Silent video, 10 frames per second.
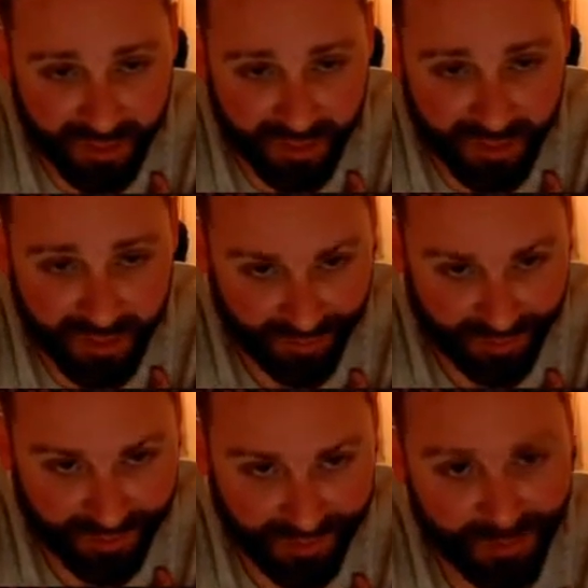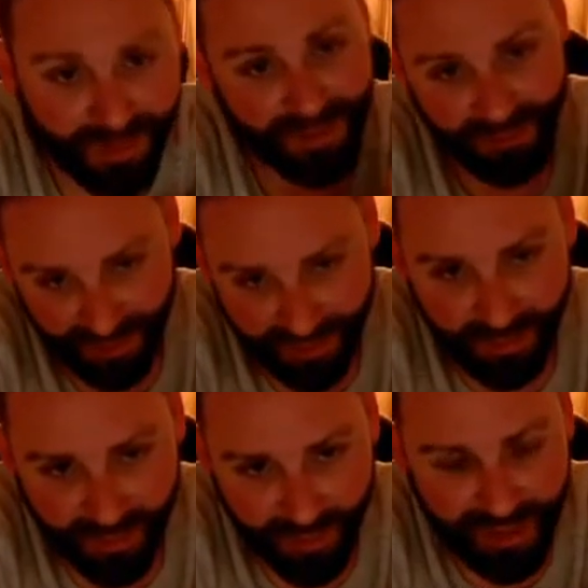Chrysler with a
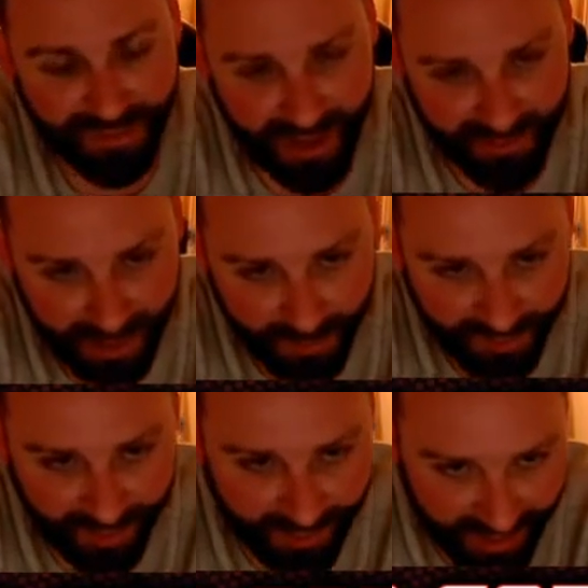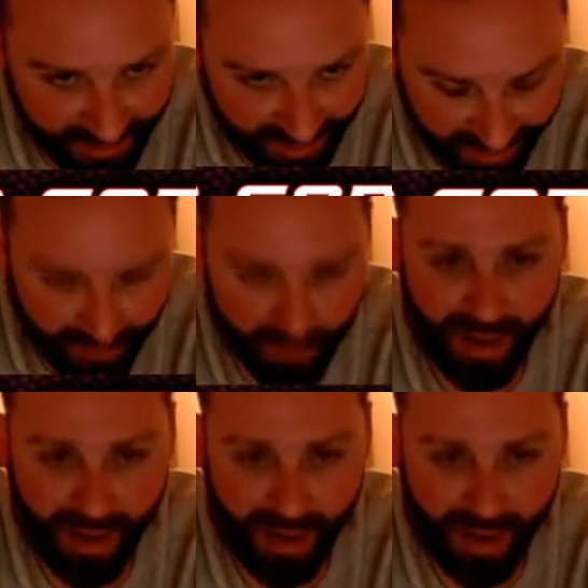35 amp generator on it,